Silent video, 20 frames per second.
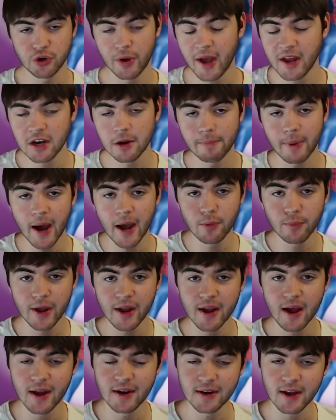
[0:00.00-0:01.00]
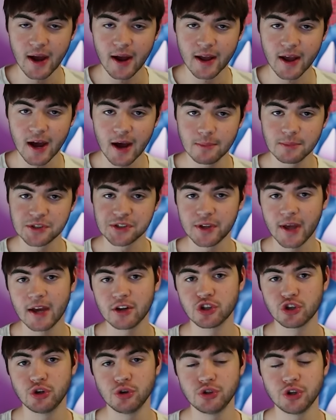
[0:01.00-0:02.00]
So head to buyraycon.com
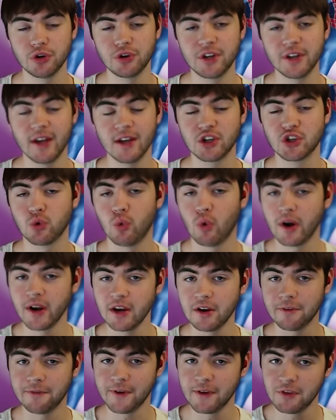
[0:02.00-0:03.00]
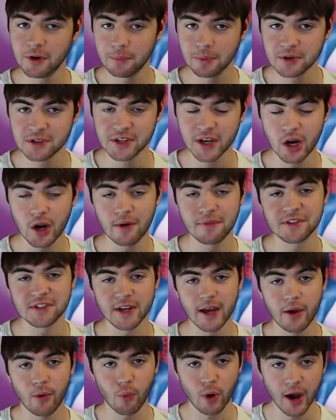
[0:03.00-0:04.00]
slash Kujo to get 20 to 50% off
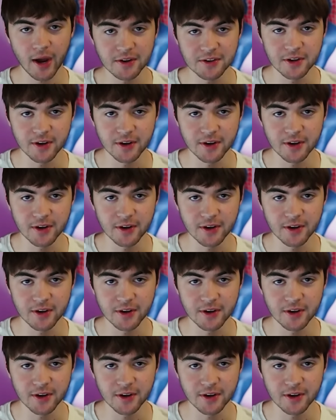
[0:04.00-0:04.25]
site-wide